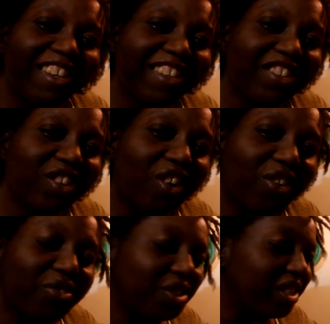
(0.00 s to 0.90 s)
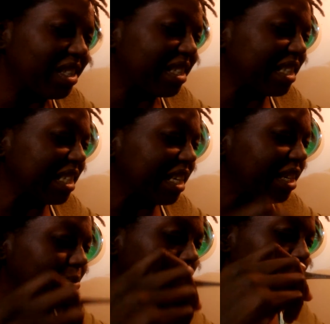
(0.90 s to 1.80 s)
It's hard for you to
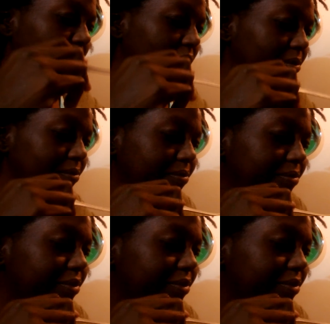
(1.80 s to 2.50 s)
see, but I'm